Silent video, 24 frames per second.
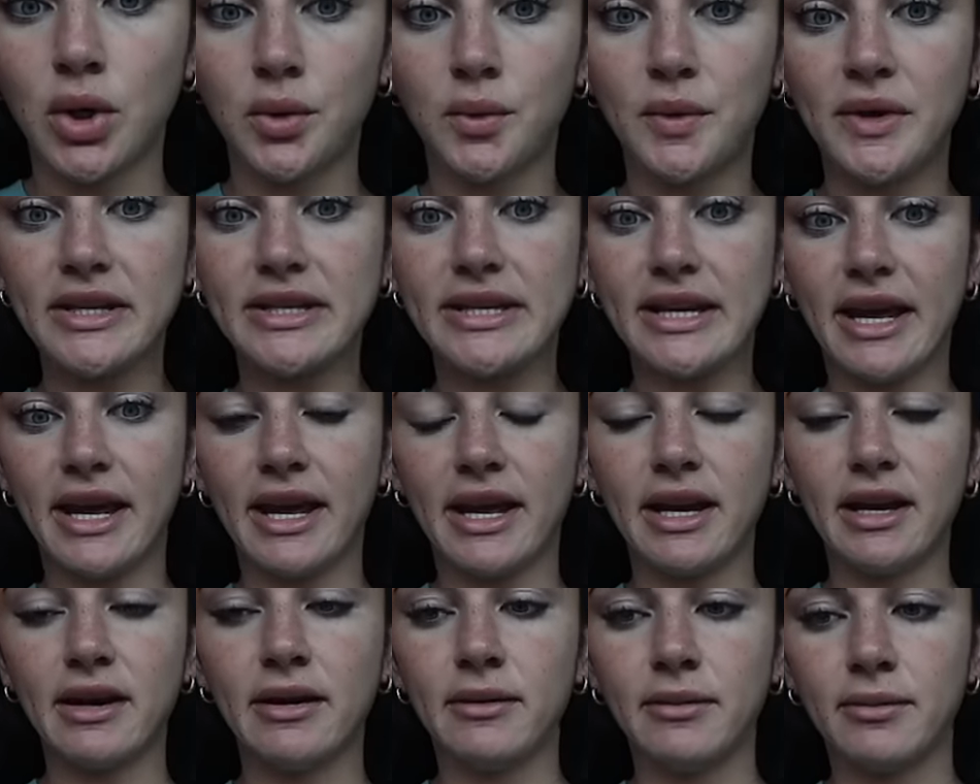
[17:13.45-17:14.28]
we
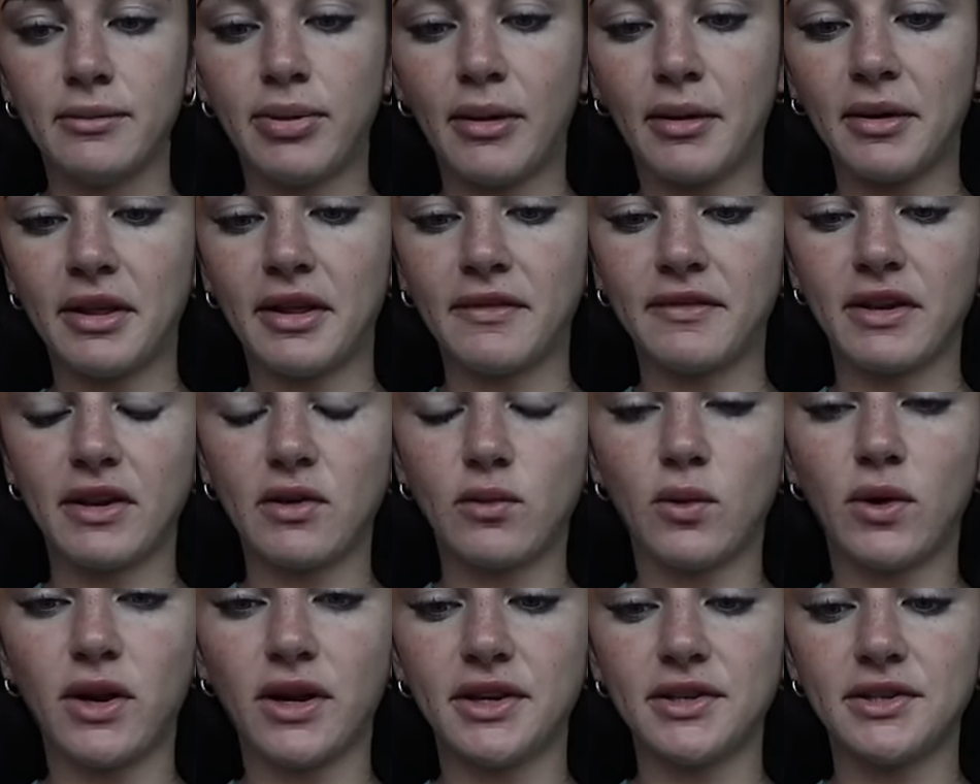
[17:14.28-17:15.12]
did. Probably left like
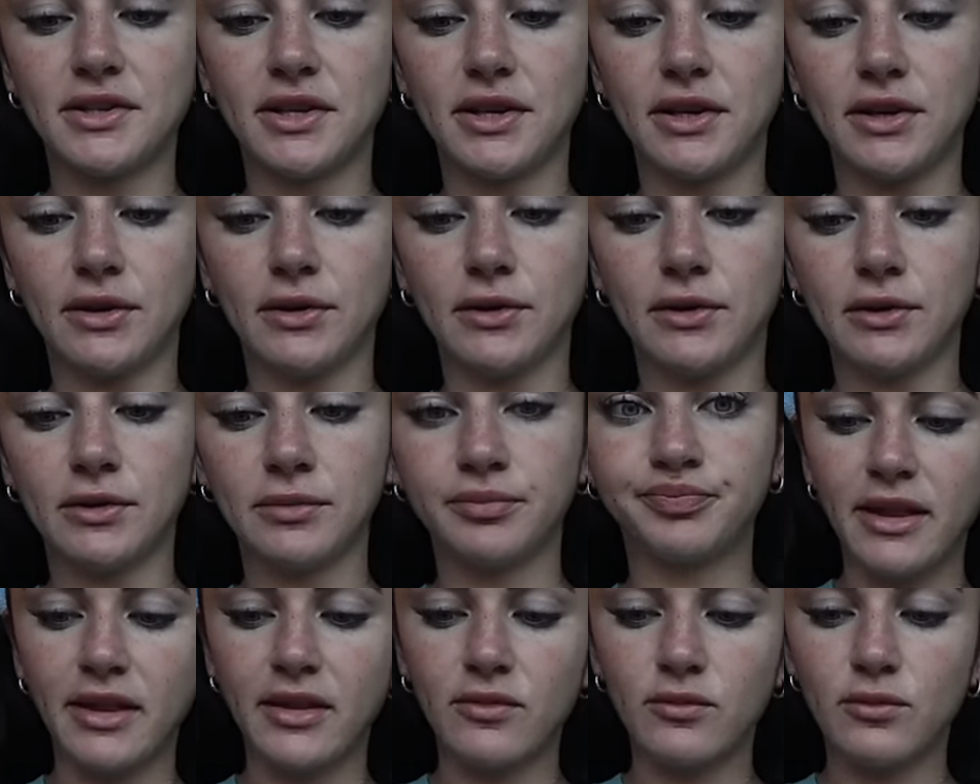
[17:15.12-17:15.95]
one or two.
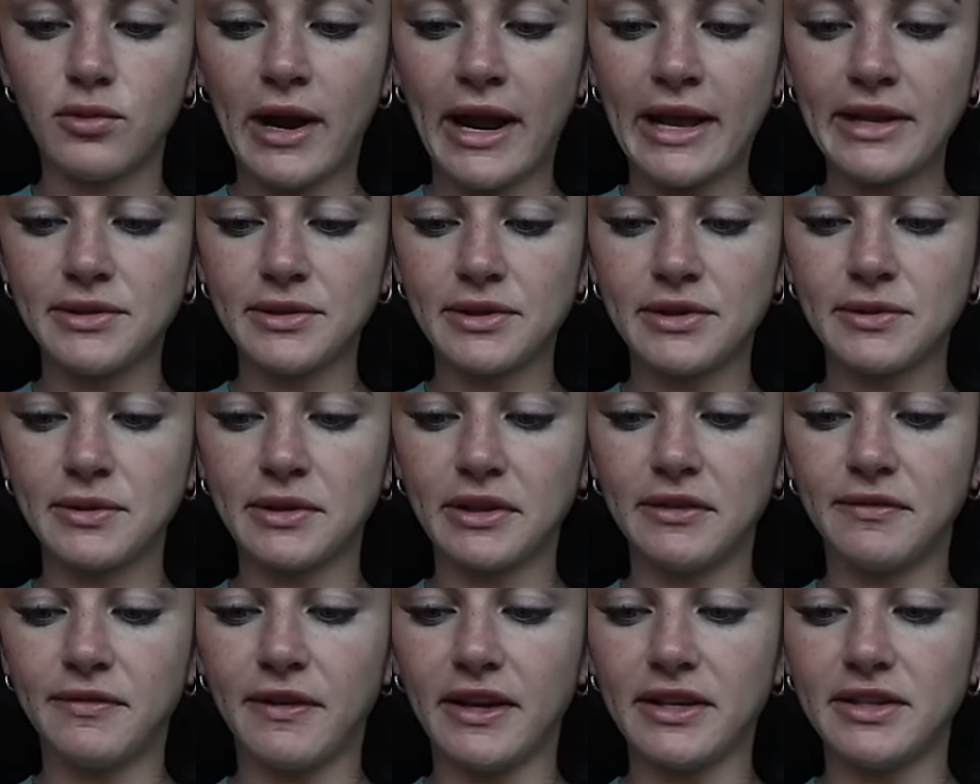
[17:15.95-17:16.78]
And then Red's was
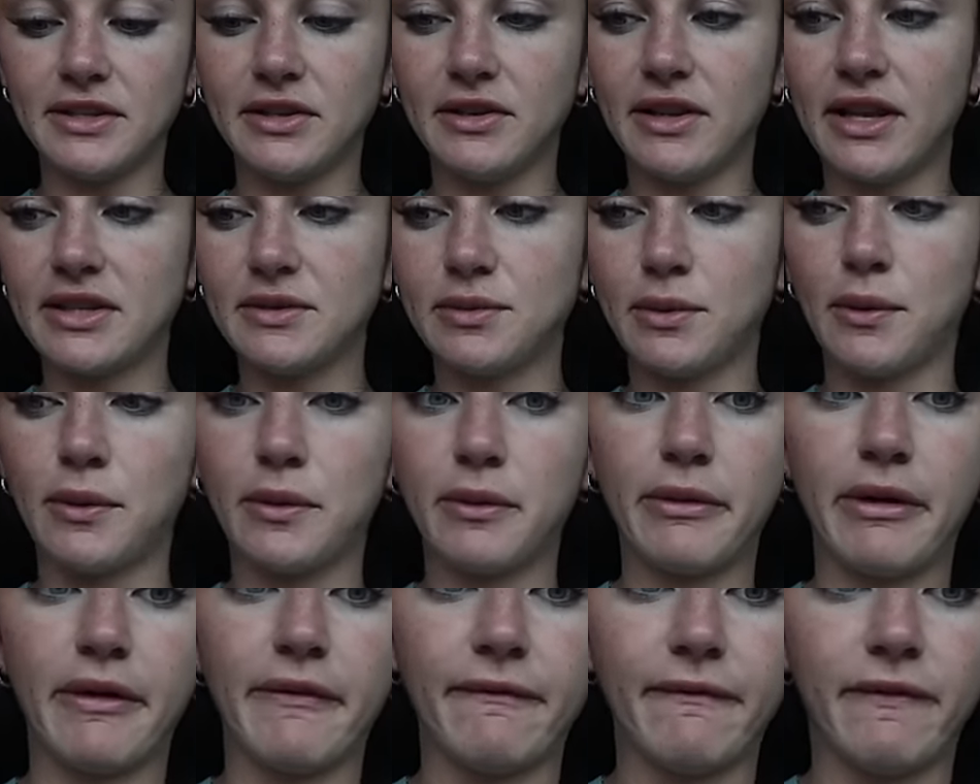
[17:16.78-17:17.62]
really fun too. That's where we
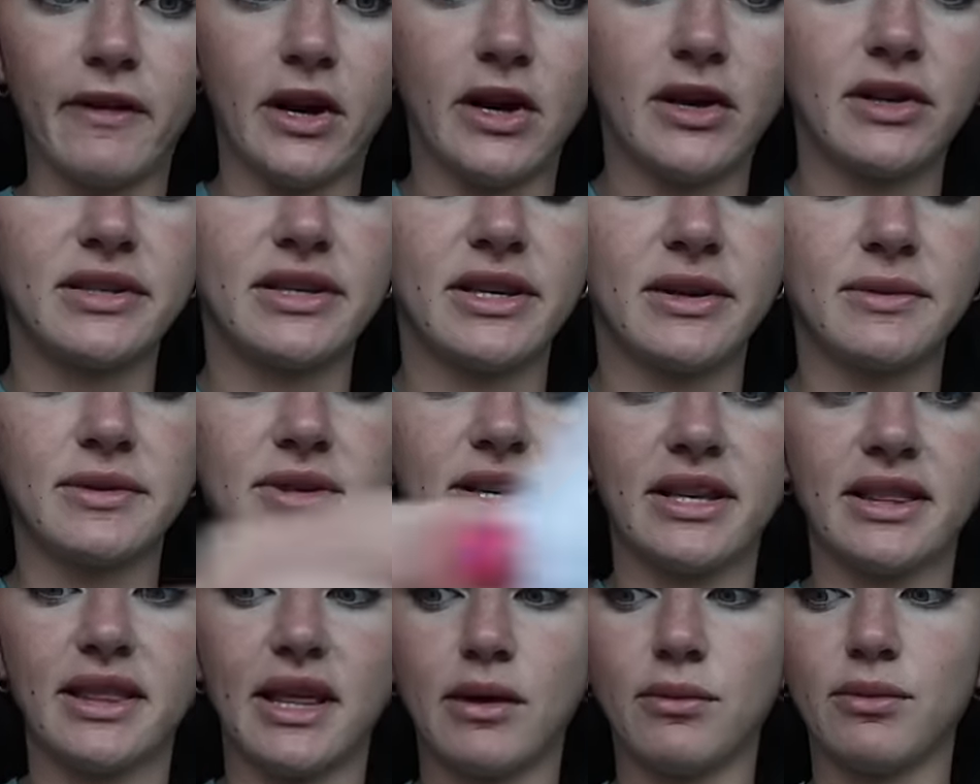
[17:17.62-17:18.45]
went first. It was
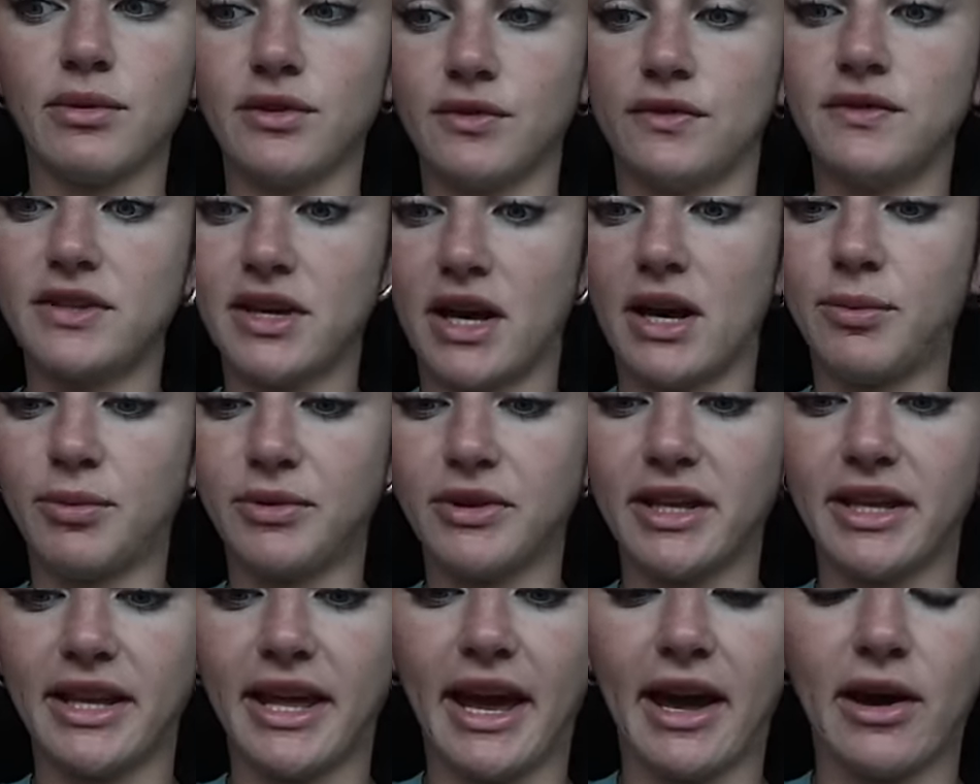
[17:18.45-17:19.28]
like that rooftop with
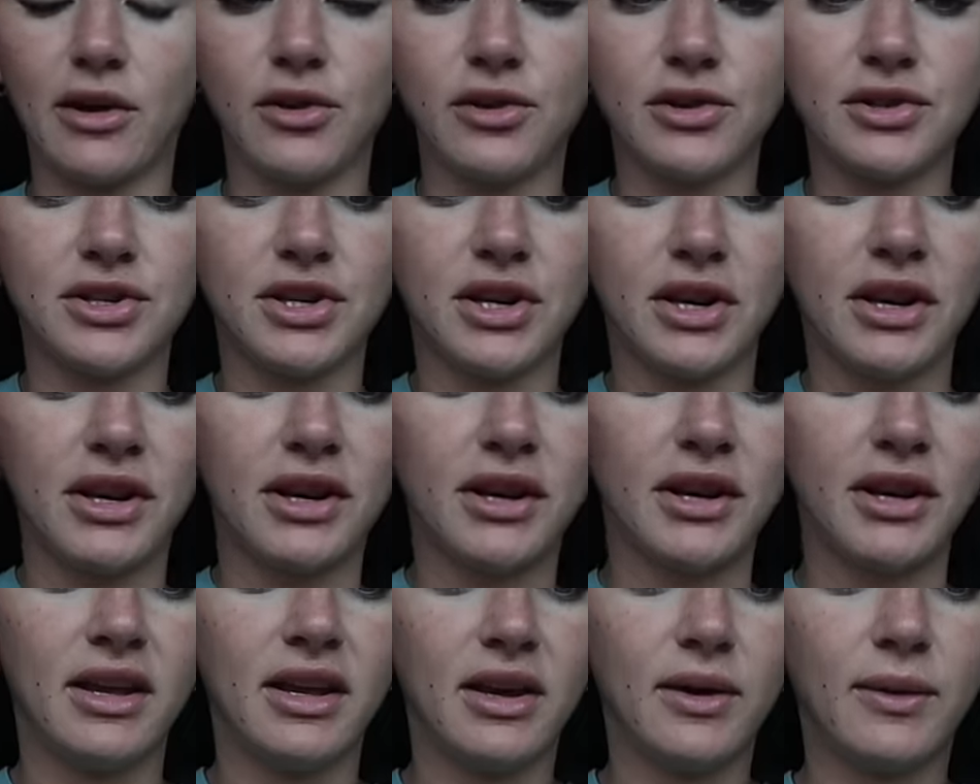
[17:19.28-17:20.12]
the couch
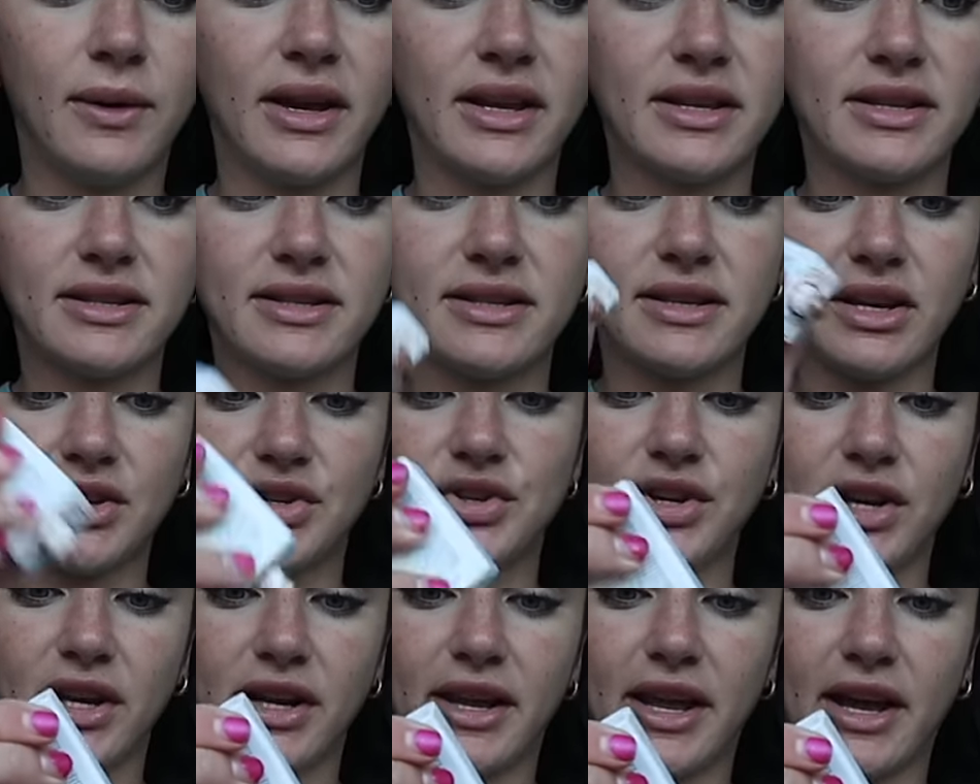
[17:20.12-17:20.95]
it was such
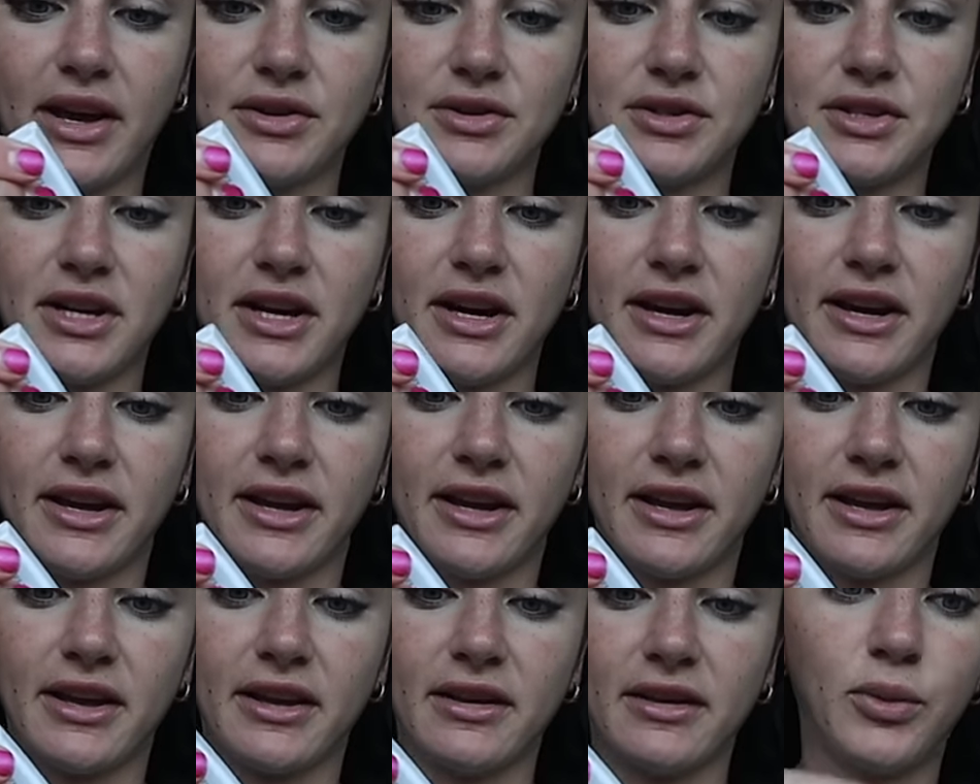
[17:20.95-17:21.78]
a good couch
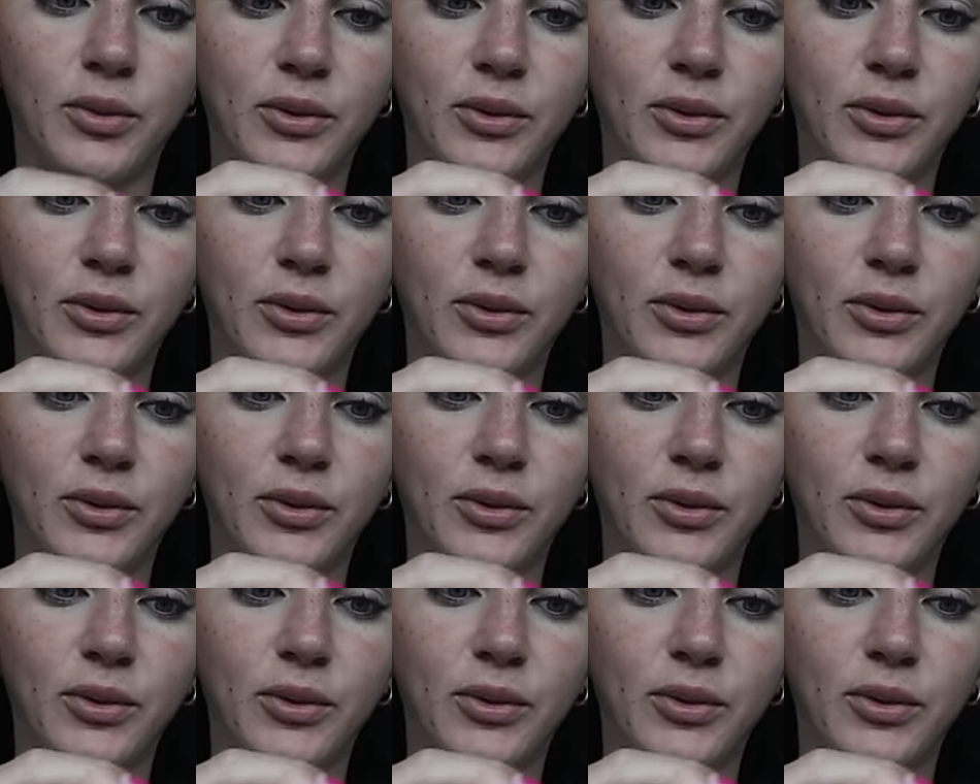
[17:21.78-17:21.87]
area.